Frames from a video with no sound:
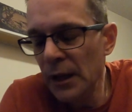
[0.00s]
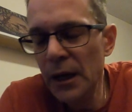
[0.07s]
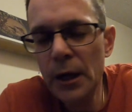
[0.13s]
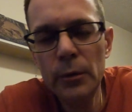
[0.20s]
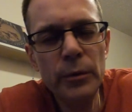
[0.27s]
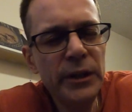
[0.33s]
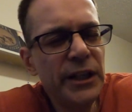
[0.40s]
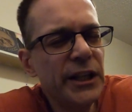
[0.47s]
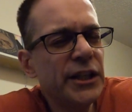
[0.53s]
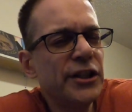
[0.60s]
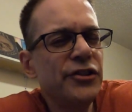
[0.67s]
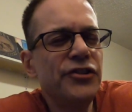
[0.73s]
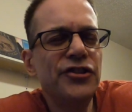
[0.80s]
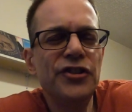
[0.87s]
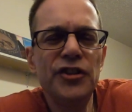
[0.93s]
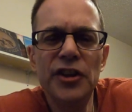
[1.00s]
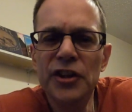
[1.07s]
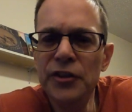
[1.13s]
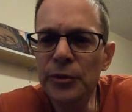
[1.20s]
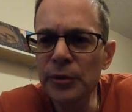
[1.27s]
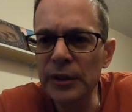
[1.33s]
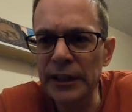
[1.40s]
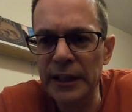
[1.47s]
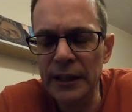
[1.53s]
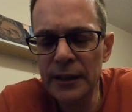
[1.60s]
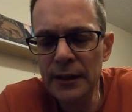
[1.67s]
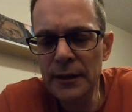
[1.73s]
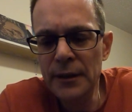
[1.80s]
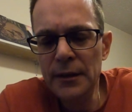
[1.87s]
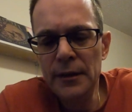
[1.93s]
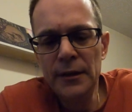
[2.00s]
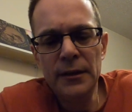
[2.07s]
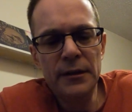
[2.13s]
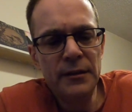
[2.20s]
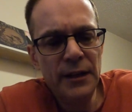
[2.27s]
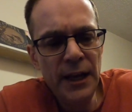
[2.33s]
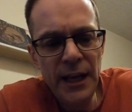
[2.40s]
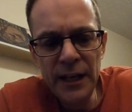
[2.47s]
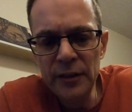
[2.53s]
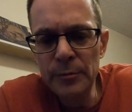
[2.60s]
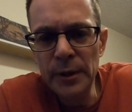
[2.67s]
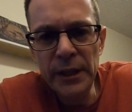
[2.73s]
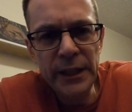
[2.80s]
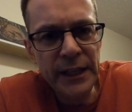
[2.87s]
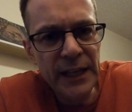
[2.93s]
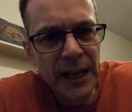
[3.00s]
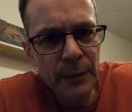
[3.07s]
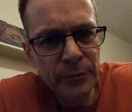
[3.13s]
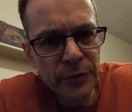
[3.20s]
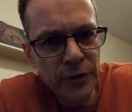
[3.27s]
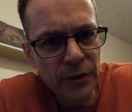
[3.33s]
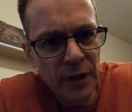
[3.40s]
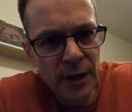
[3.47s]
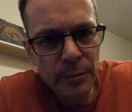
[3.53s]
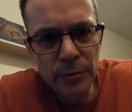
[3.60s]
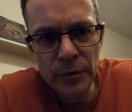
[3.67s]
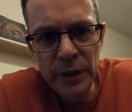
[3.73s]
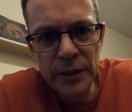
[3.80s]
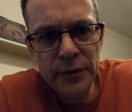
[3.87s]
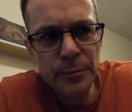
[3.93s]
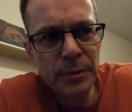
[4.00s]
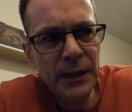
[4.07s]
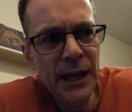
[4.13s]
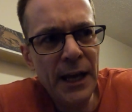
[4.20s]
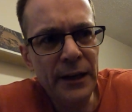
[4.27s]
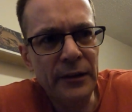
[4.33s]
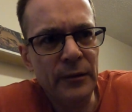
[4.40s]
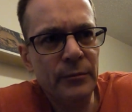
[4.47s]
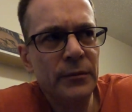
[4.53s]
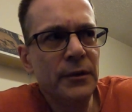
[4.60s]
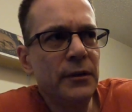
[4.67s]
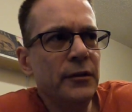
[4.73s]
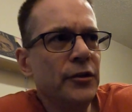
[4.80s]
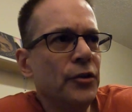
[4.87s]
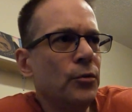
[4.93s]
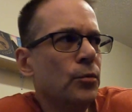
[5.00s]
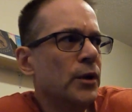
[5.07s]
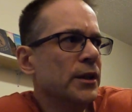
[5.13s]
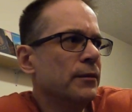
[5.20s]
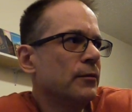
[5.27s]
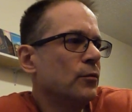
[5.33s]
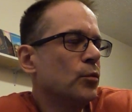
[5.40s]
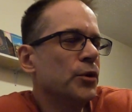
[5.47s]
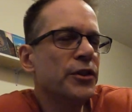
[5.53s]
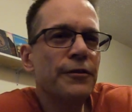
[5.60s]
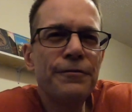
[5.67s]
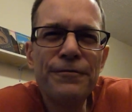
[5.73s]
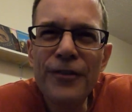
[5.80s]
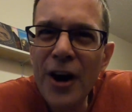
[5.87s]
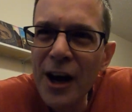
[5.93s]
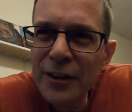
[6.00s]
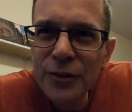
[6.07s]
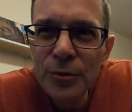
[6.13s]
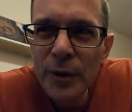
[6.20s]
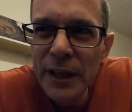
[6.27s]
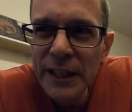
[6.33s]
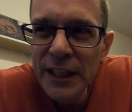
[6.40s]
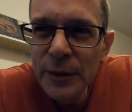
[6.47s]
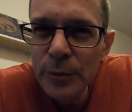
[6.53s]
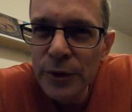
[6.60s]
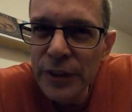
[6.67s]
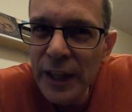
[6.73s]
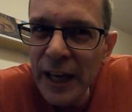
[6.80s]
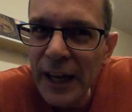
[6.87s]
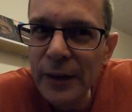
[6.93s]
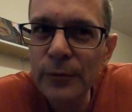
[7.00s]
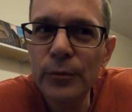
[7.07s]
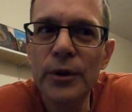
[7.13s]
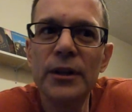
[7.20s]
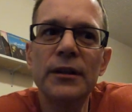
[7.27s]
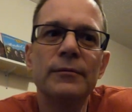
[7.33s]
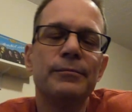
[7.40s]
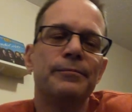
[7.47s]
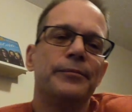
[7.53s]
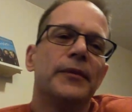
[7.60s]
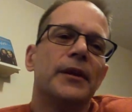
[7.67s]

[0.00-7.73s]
I would get continually nagged by the app to upgrade to platinum. And you know what the fuck do I need with that? Well,